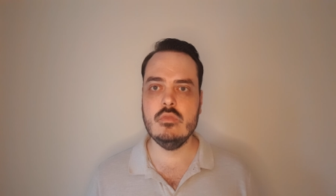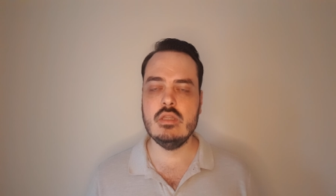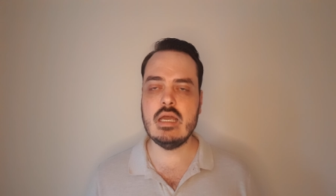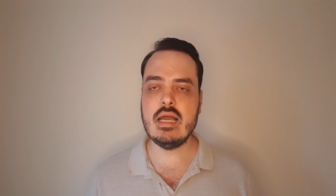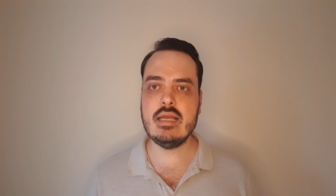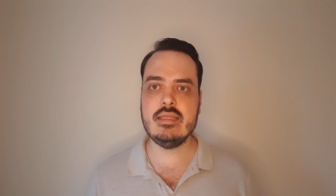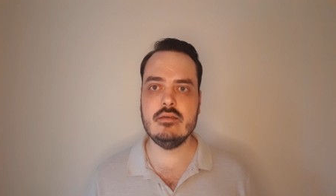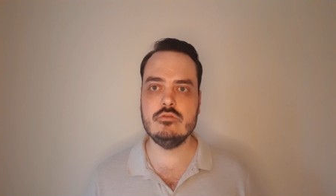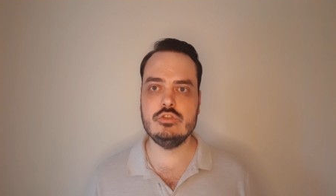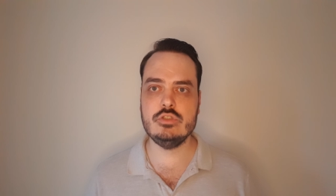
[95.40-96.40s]
The
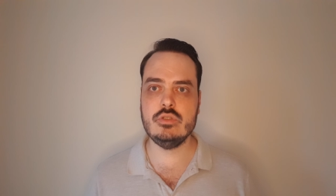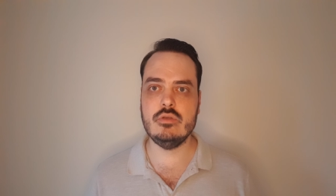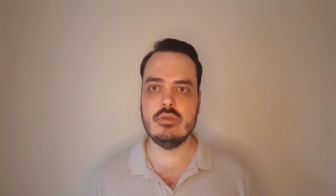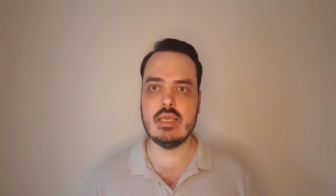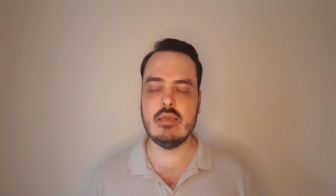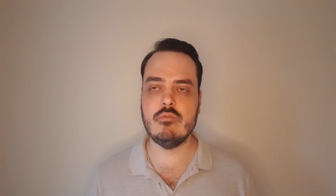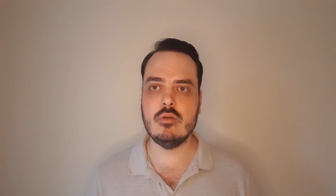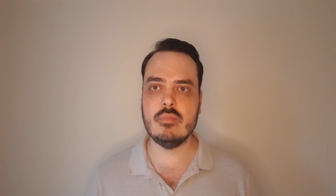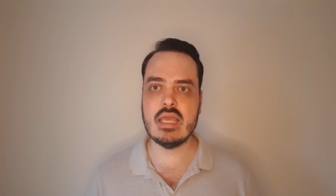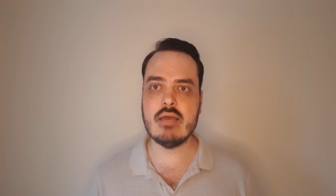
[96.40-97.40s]
high-heeled shoe came
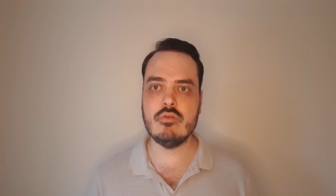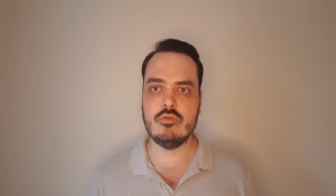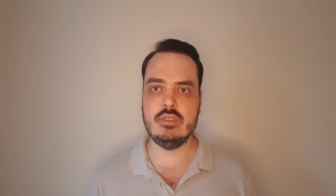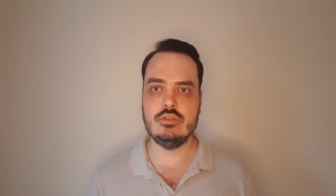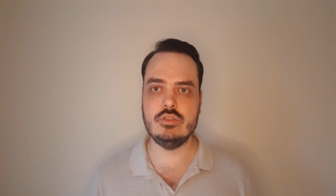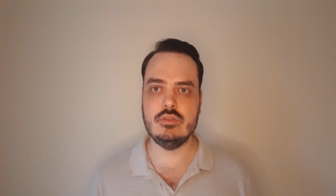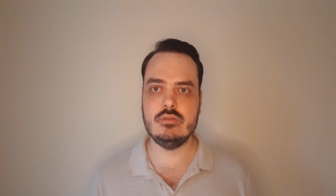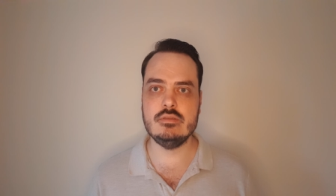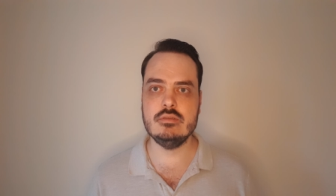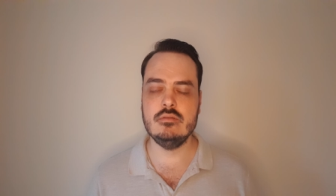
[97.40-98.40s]
from cavalry shoes